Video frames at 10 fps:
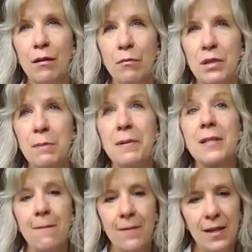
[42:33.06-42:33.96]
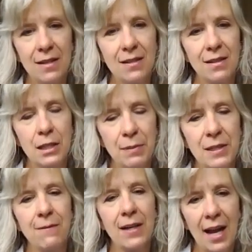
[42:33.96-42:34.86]
specific
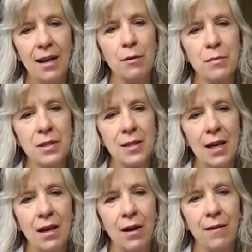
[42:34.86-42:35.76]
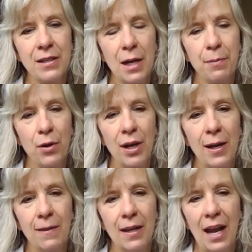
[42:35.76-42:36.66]
items that off the top of your
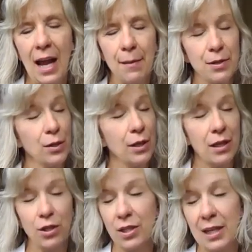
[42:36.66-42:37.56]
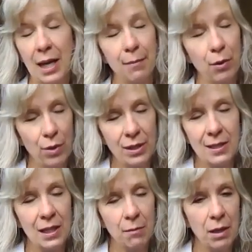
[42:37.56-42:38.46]
head that absolutely that just can't be rented,
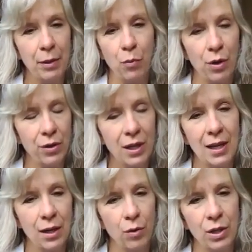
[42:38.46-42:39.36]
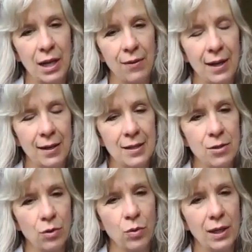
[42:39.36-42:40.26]
that might be worth kind of going down that list
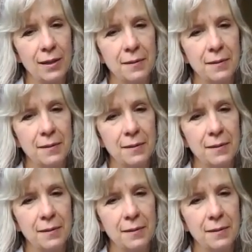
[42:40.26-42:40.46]
real quick?